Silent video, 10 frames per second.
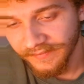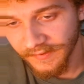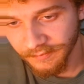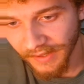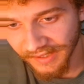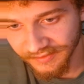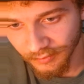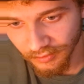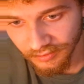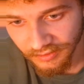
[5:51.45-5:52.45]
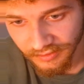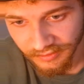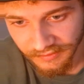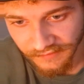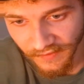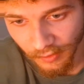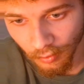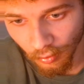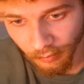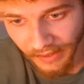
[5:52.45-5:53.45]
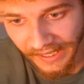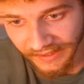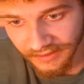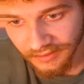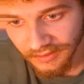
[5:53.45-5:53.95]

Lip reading: It's possible, if I don't hold back.